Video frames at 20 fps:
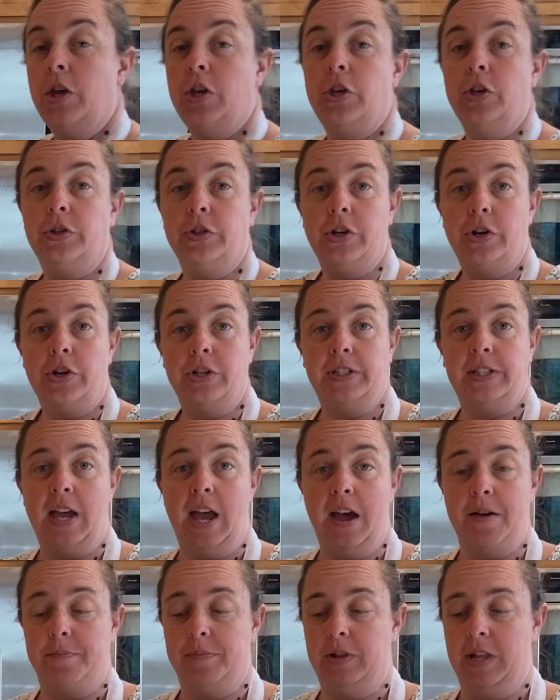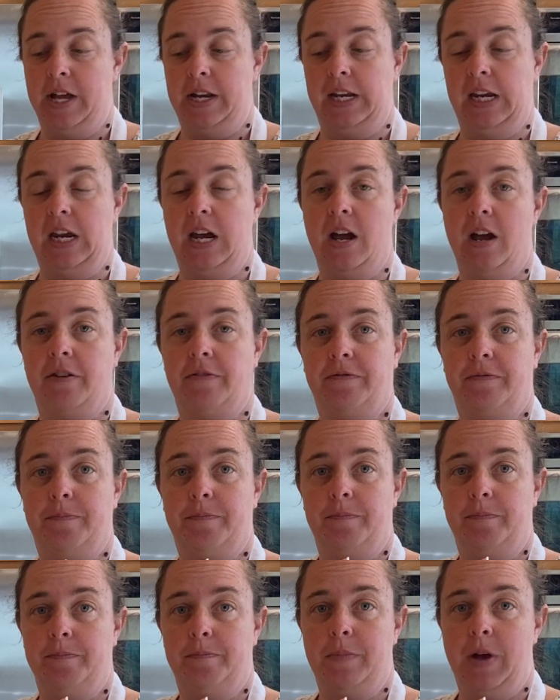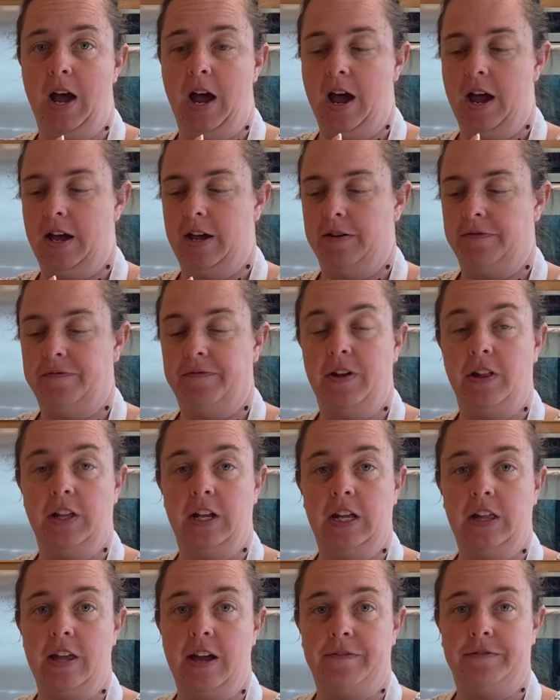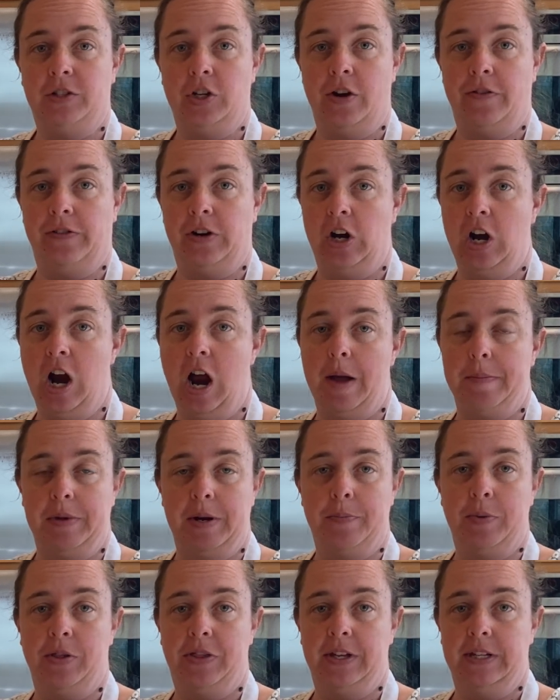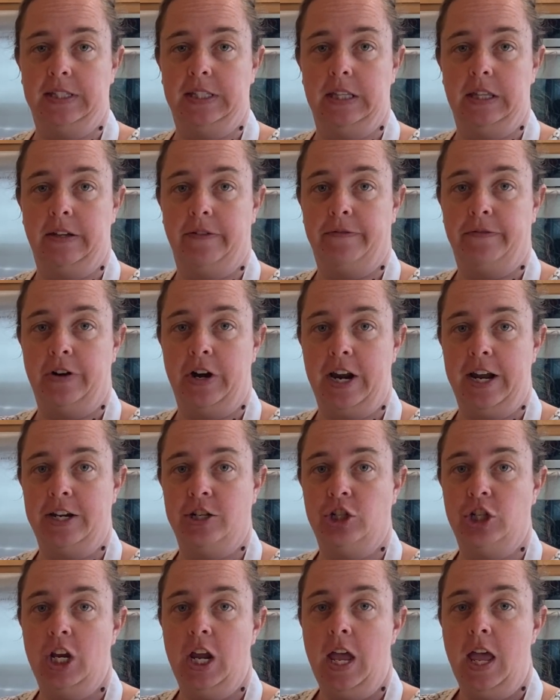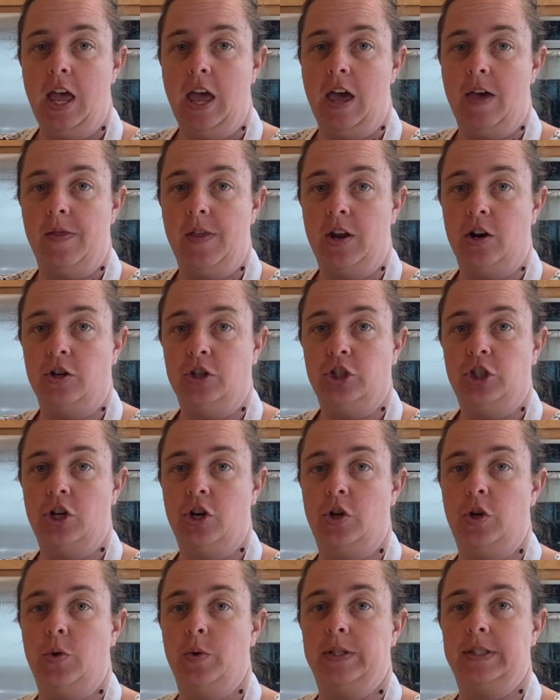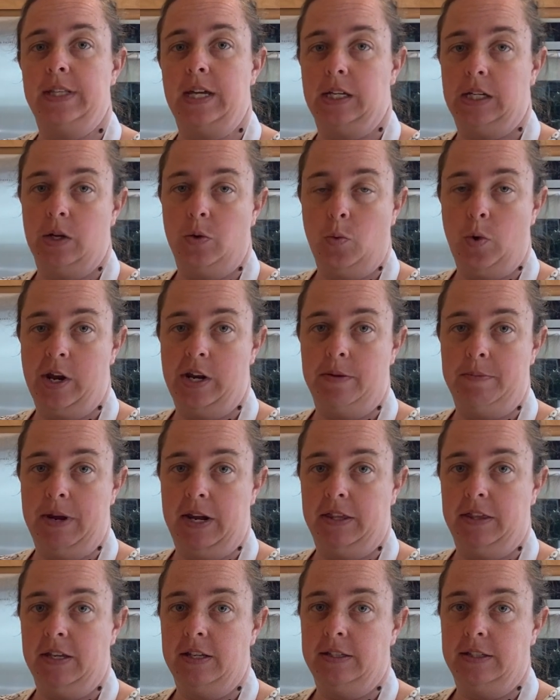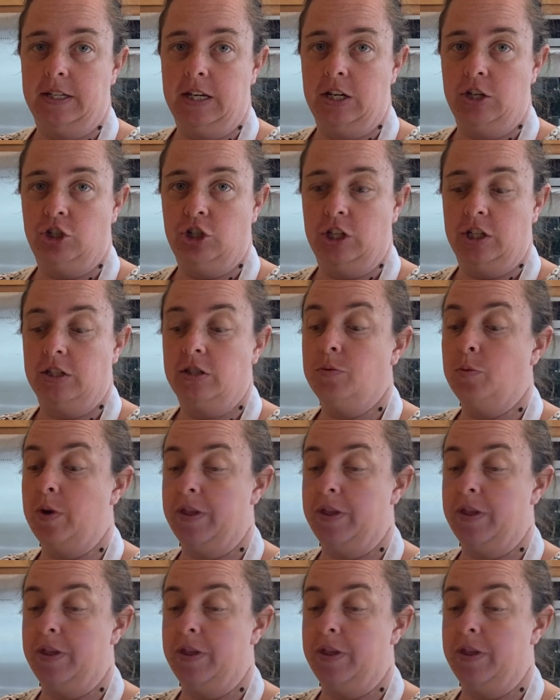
You'll notice I have plenty of filling left over. I'm going to put this in the fridge, and then I'll show you a second way to make these quiches